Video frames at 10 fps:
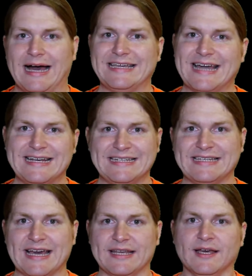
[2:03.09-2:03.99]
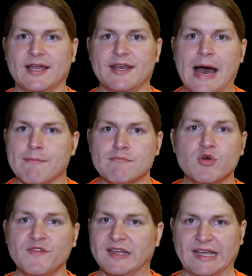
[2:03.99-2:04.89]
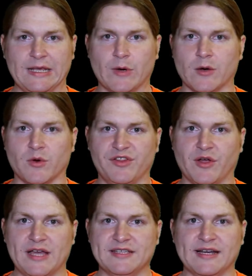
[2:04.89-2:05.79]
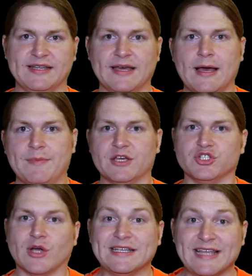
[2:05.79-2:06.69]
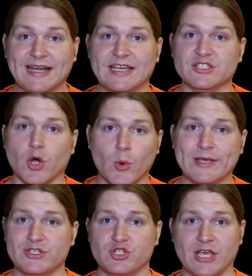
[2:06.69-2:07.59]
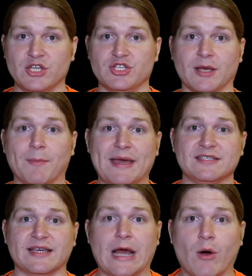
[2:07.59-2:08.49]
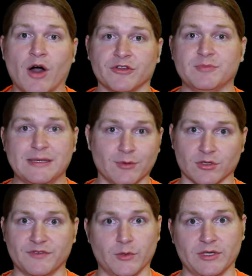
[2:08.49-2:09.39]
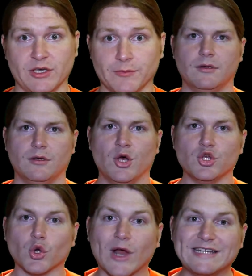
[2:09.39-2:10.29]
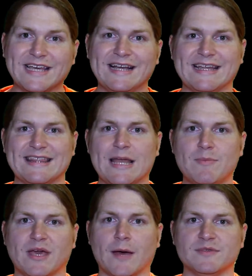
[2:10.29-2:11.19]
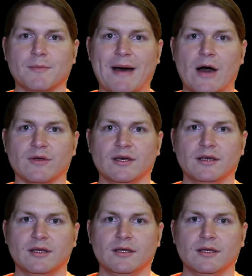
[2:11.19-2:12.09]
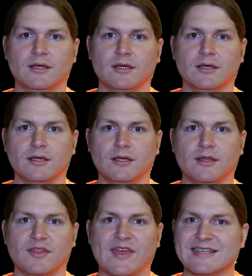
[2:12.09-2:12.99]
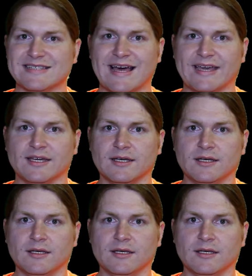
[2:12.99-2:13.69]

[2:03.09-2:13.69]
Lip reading: again and again, not moving anywhere with your identity, because your identity is always changing based on how other people are viewing you. Your identity then becomes about things like